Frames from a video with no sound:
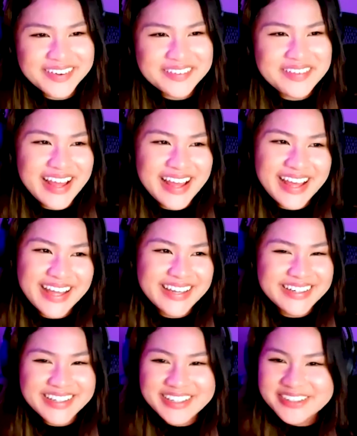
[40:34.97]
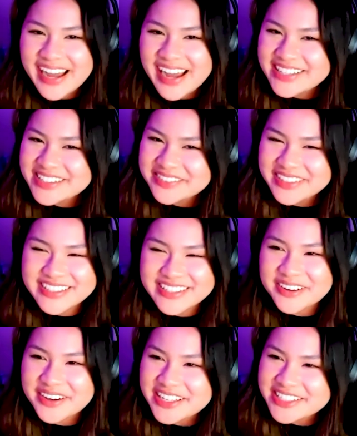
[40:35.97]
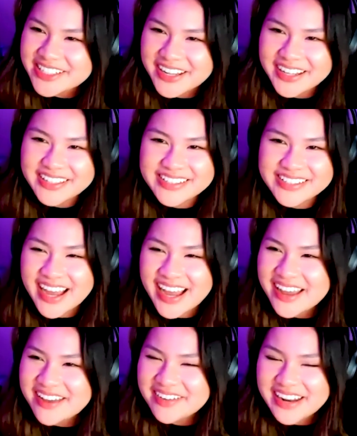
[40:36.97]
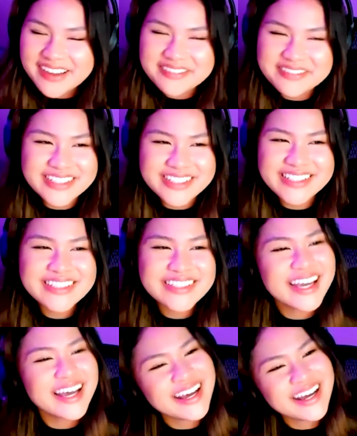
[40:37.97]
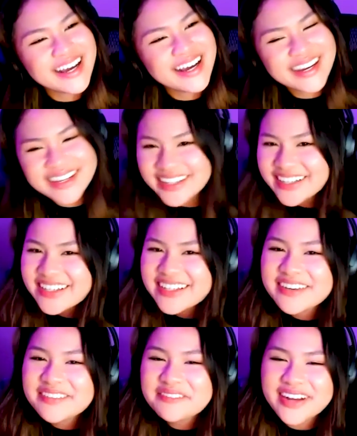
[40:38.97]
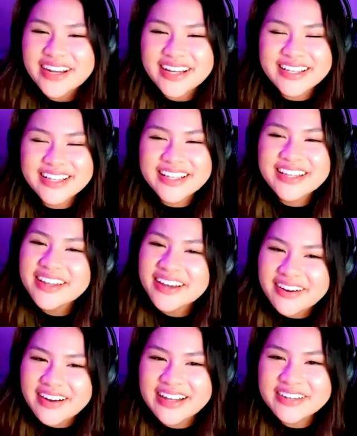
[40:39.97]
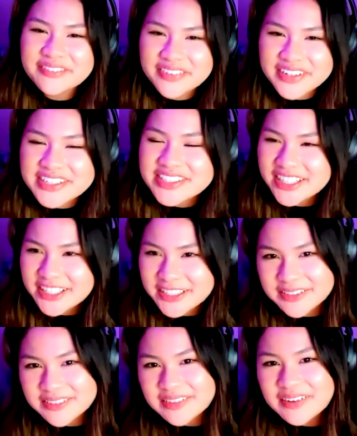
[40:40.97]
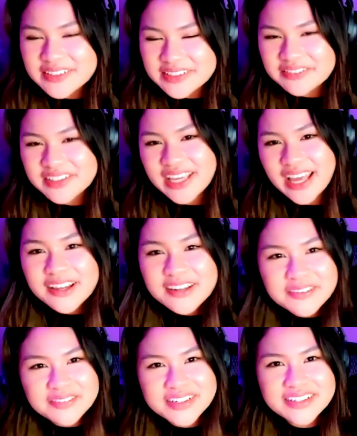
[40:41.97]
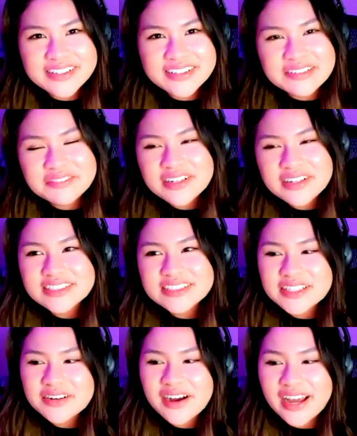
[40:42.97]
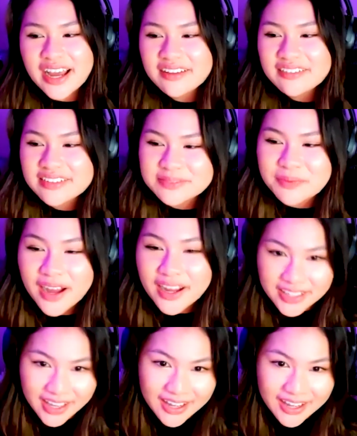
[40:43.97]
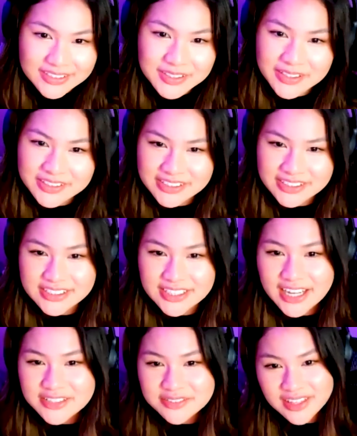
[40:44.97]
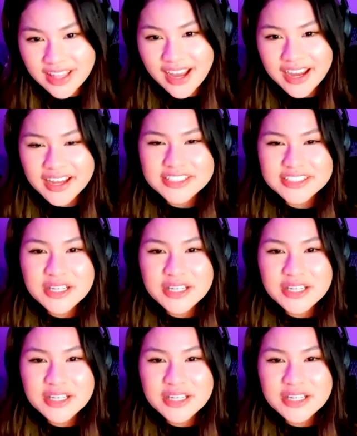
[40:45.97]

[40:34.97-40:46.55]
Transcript: man, you ask me this question all the time and I'm just But no, I appreciate you holding me accountable. Well, so I have this podcast called Chit-Chats with Ash,